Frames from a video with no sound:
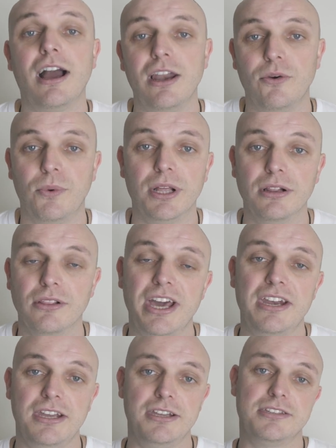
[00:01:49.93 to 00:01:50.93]
color wheel
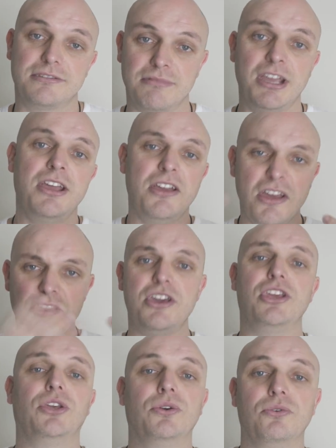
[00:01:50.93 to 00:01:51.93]
that is
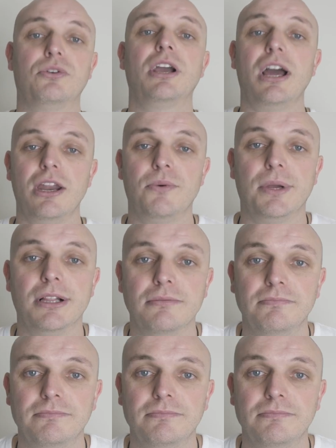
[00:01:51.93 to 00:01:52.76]
the hue color wheel.